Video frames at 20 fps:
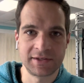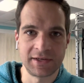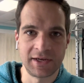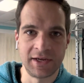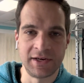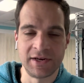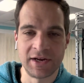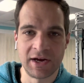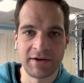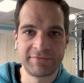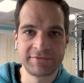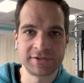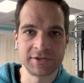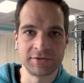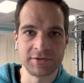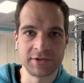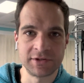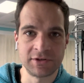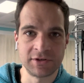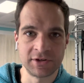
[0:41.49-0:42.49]
enough so
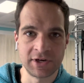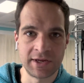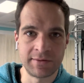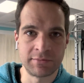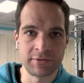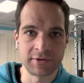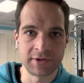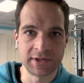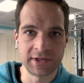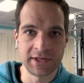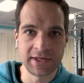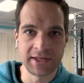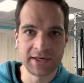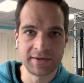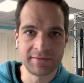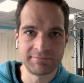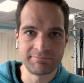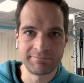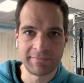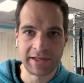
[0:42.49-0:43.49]
that you're able to get
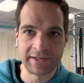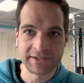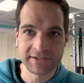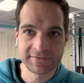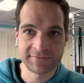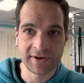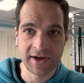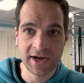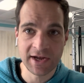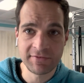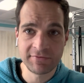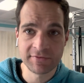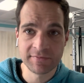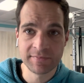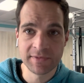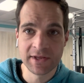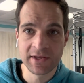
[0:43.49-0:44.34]
at least 5.